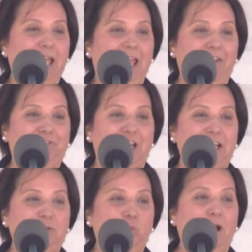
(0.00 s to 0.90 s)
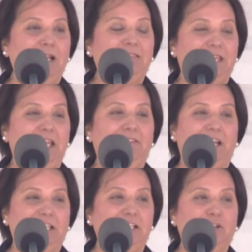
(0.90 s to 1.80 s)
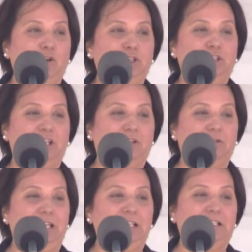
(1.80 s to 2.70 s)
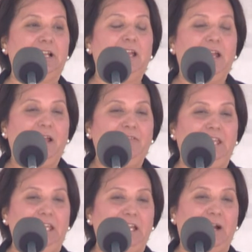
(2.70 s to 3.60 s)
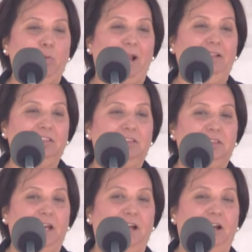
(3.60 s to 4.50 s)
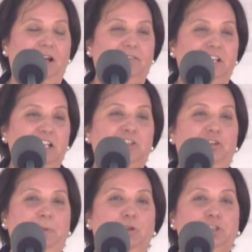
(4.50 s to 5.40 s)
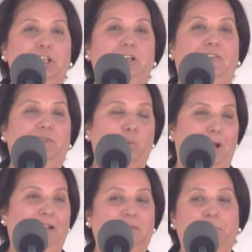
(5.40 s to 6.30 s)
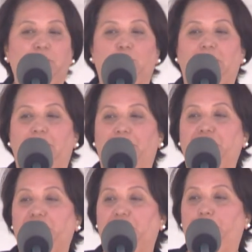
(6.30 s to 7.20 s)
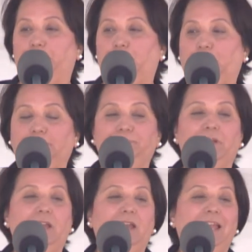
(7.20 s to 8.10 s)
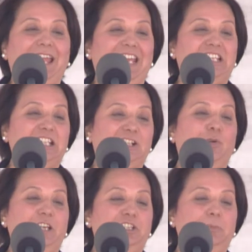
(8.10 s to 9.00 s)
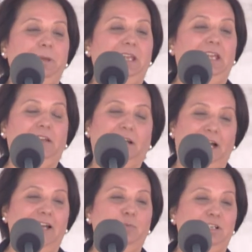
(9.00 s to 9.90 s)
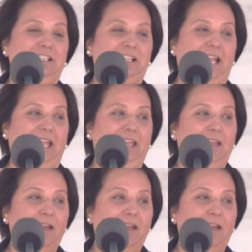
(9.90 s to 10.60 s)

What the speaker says: If there is one thing that is going to decrease the wealth, the distribution of wealth between the rich and poor, it is going to be, I would say,